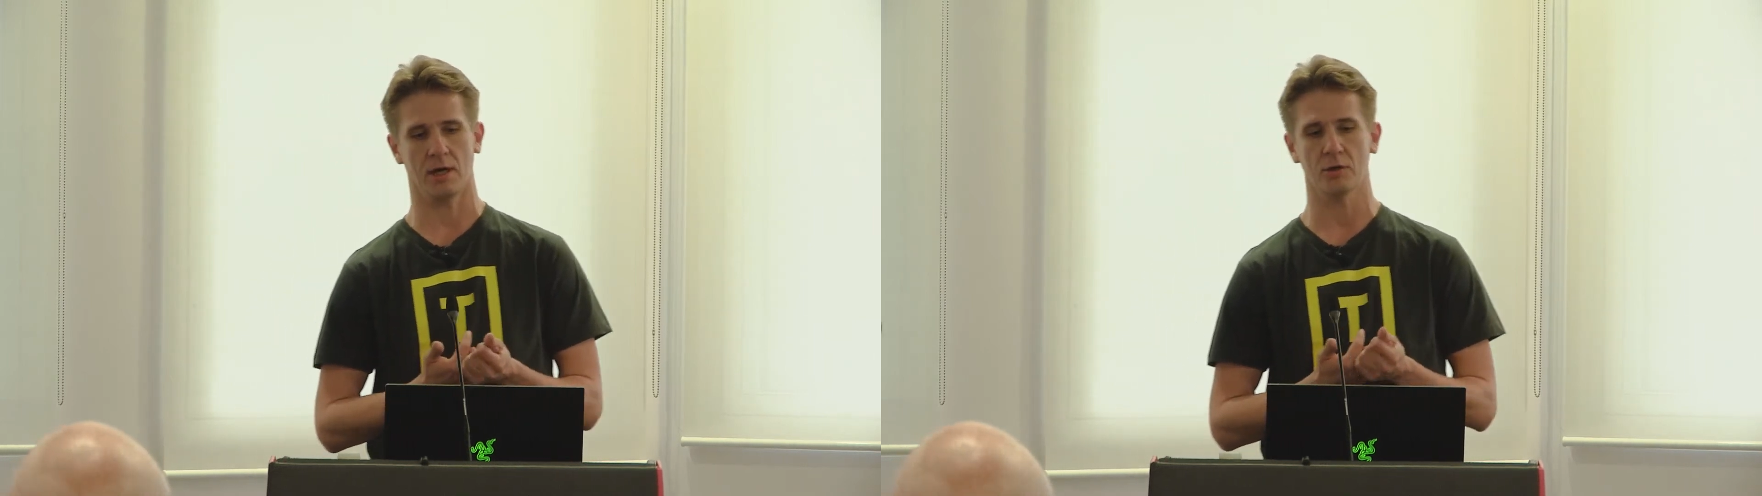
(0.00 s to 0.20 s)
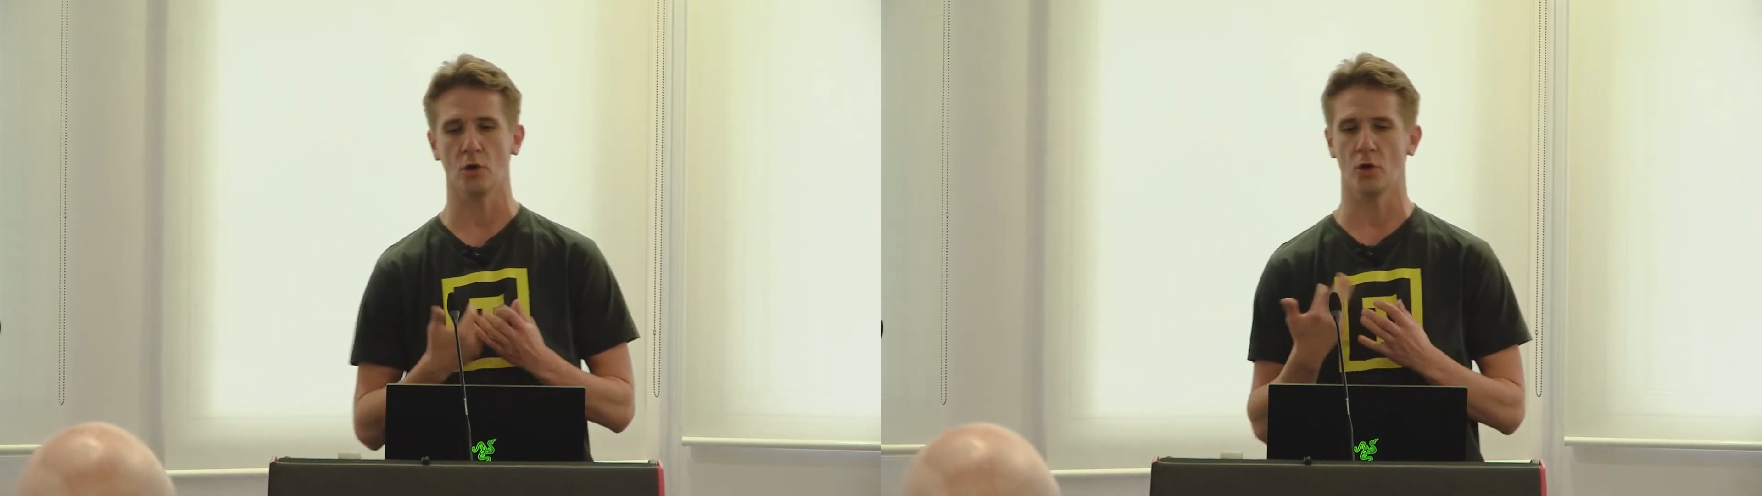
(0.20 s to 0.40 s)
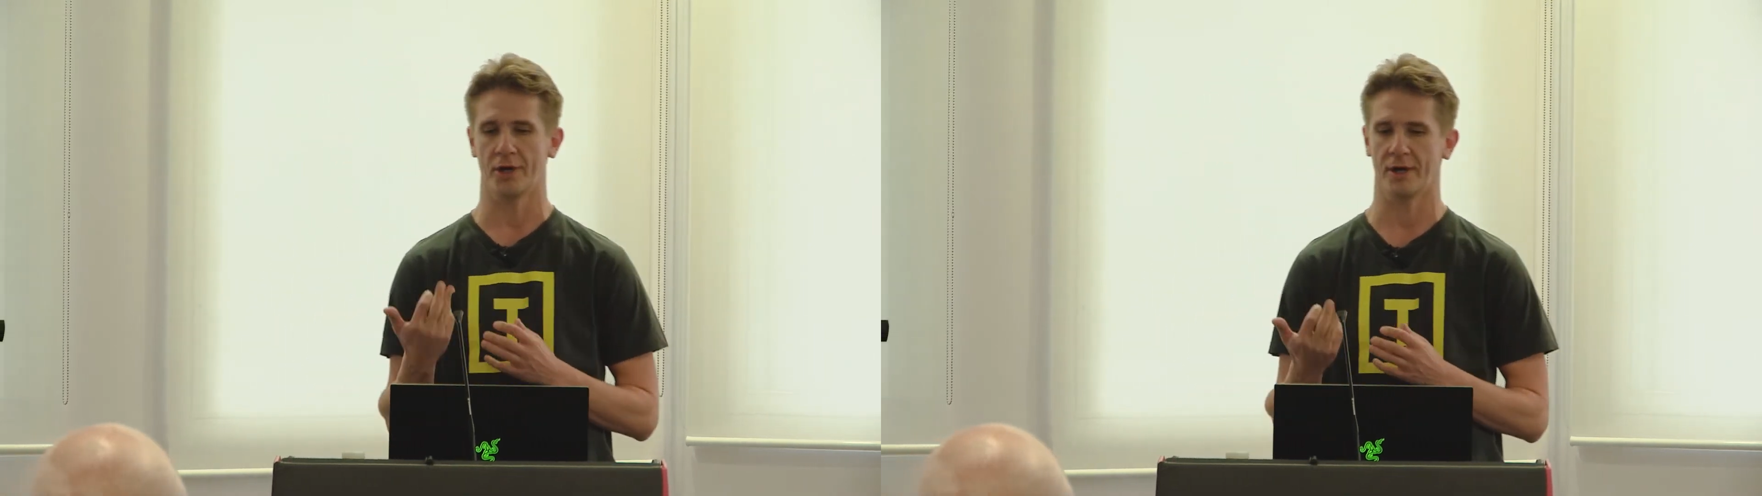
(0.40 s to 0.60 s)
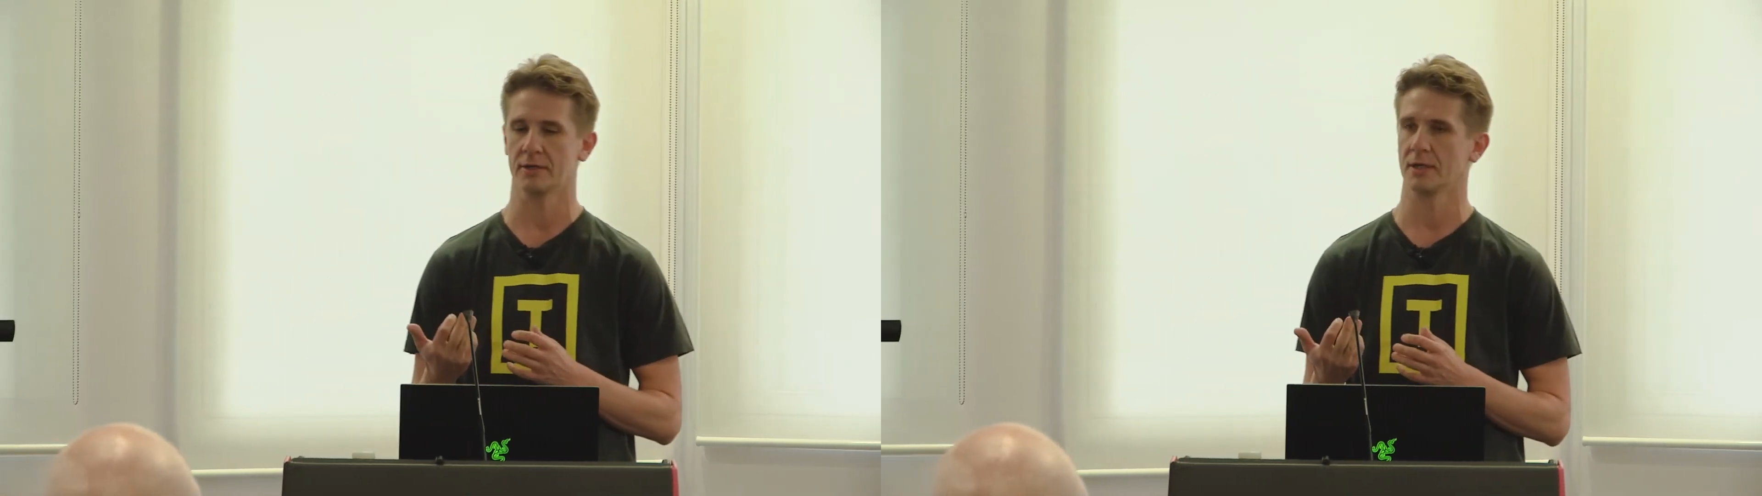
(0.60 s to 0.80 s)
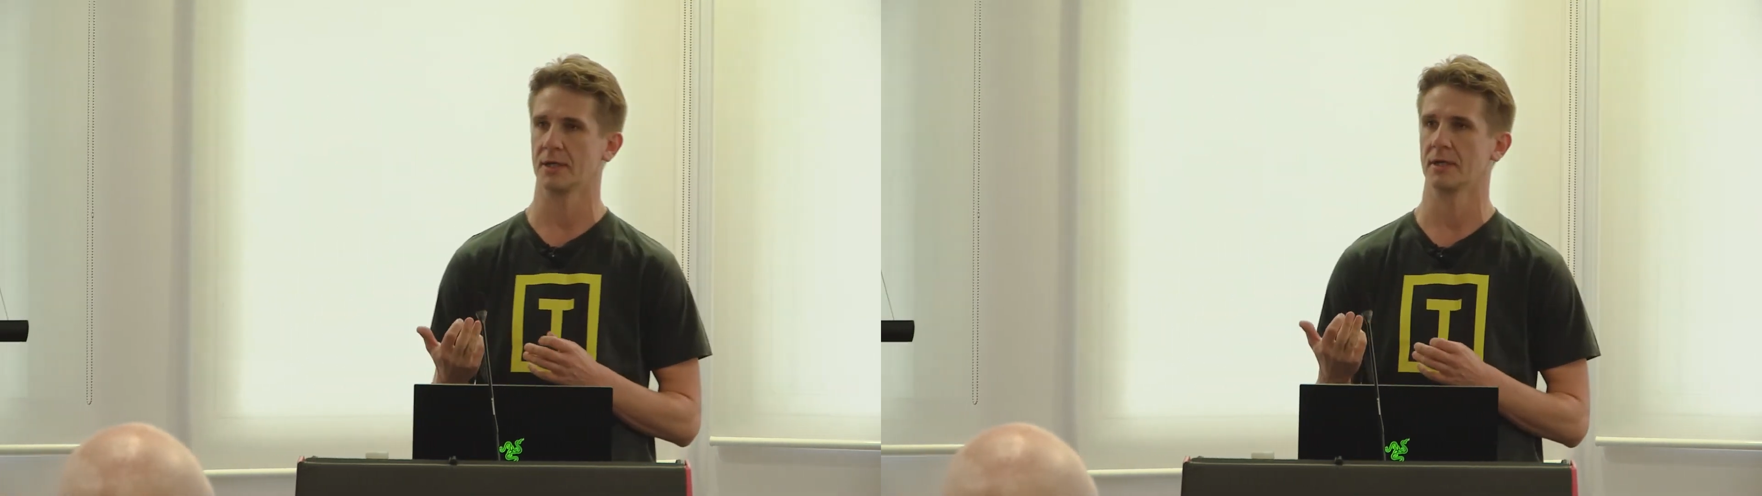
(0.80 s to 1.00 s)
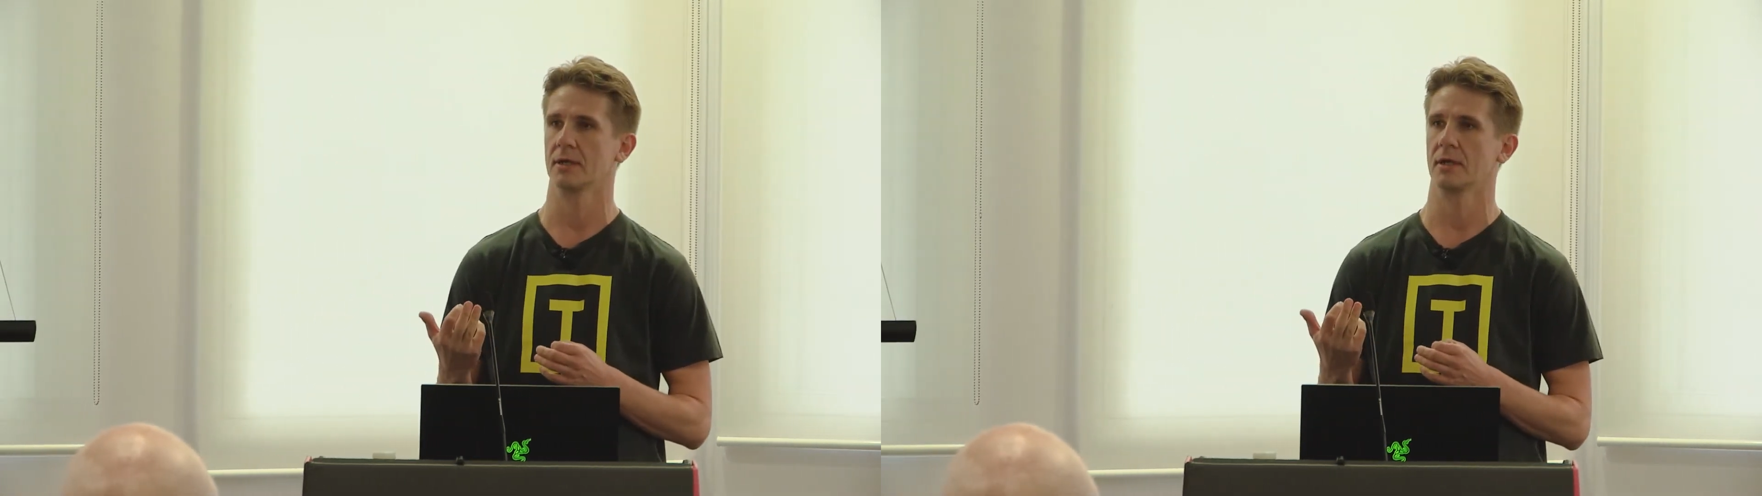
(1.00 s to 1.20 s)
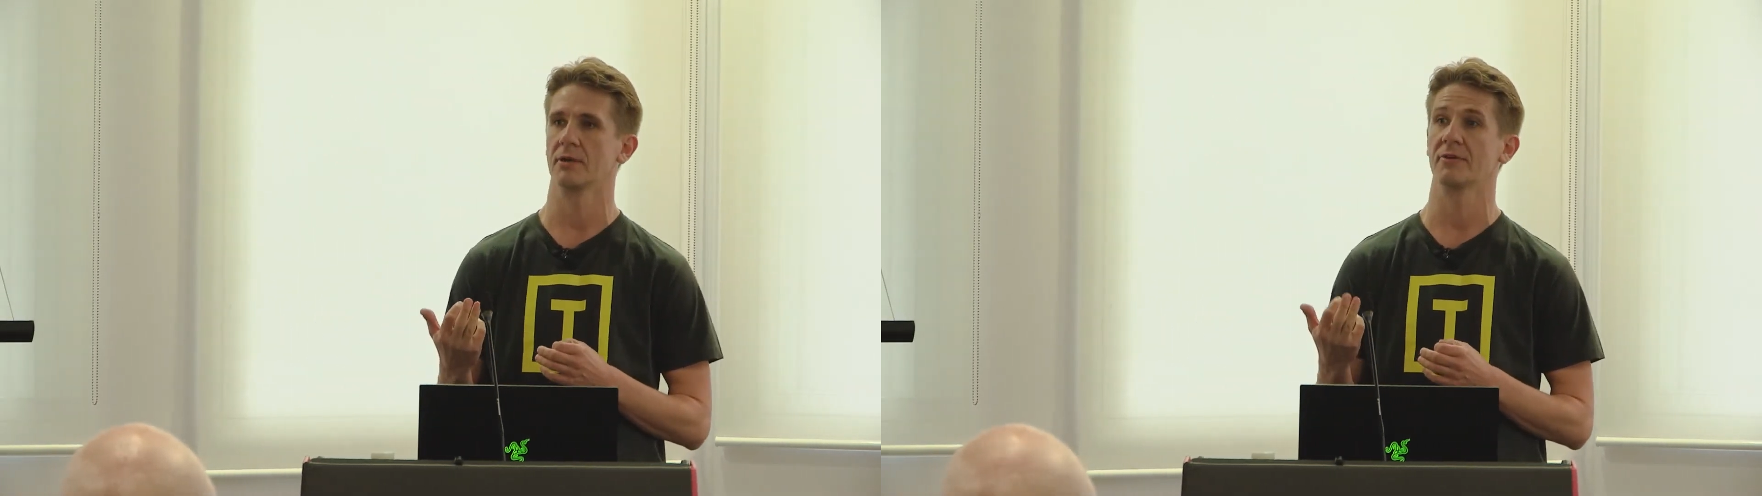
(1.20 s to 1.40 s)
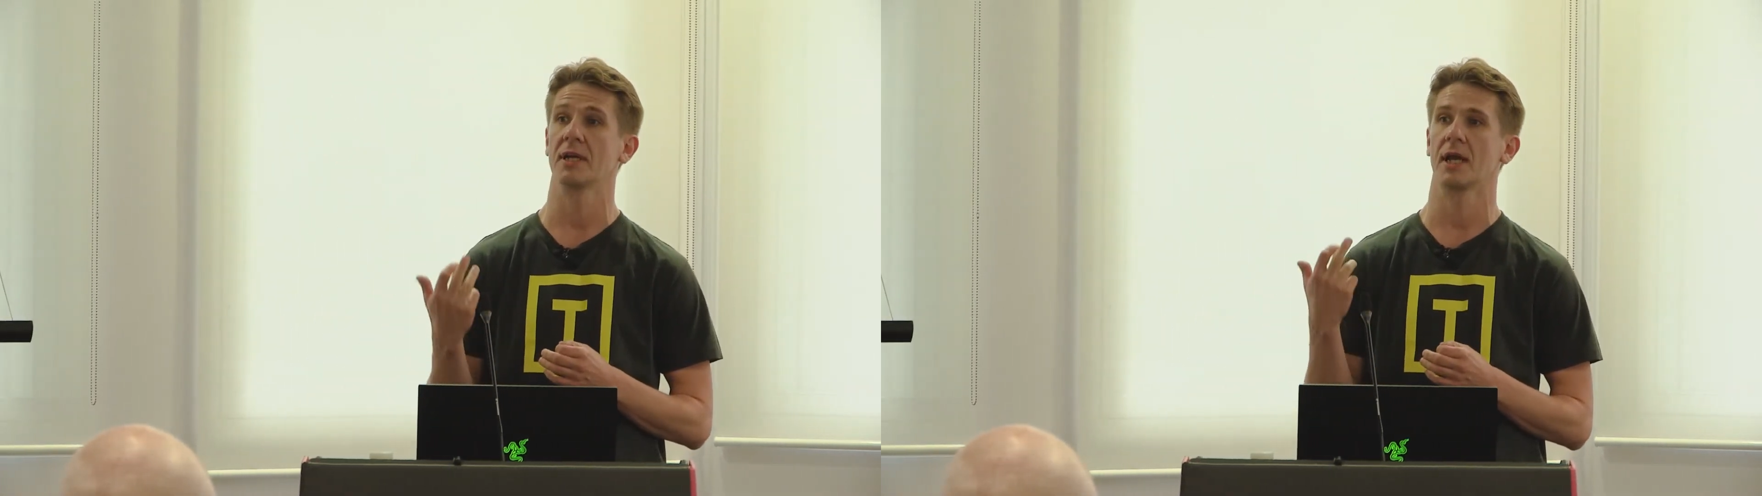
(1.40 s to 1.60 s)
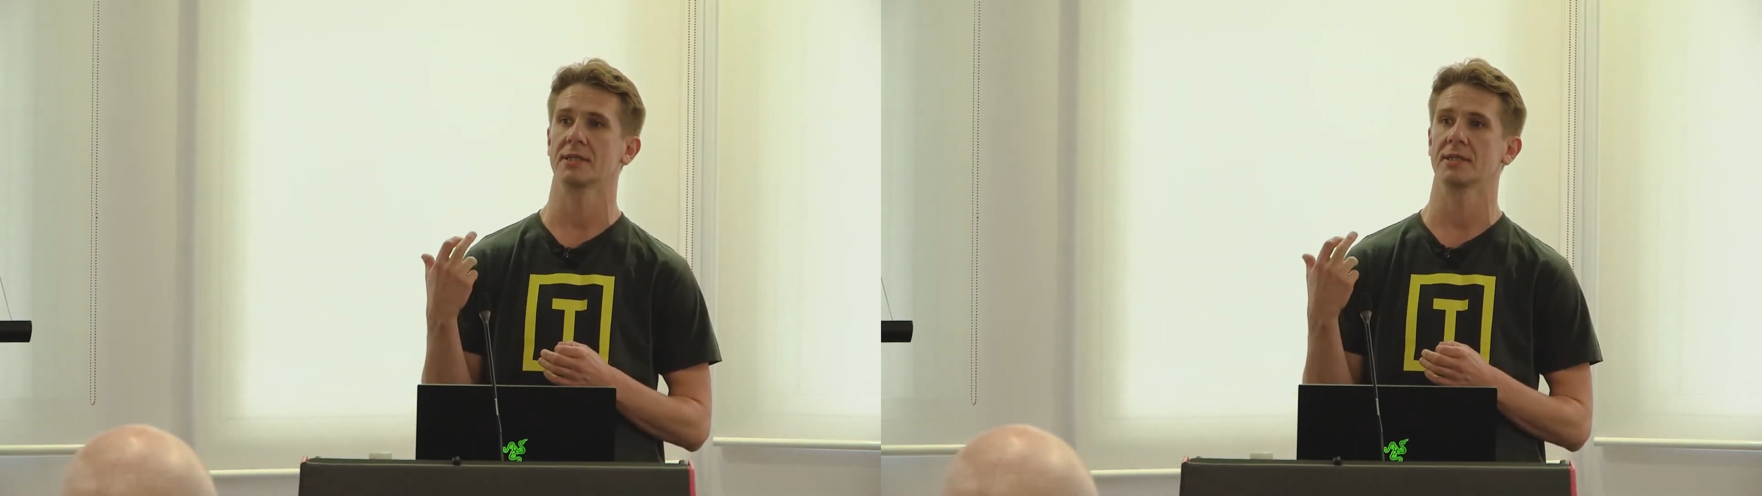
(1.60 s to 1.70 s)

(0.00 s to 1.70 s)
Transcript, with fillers: Corda in, in real